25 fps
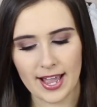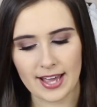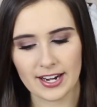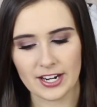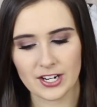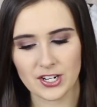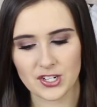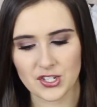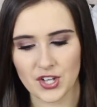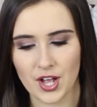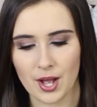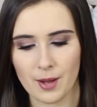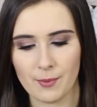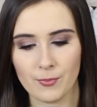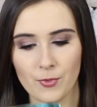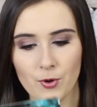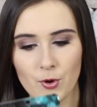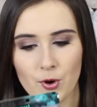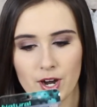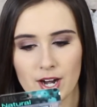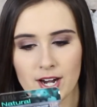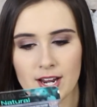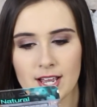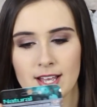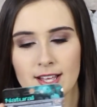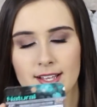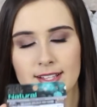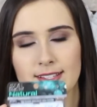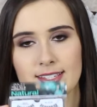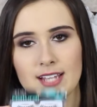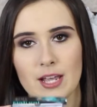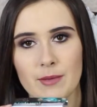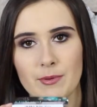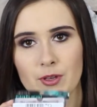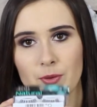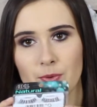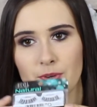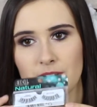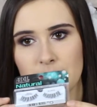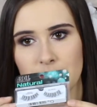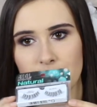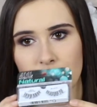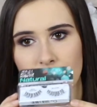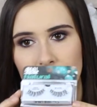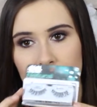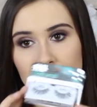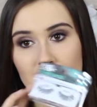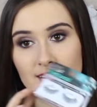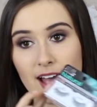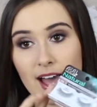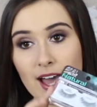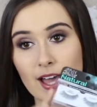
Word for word: and I just got more Demi Wispies.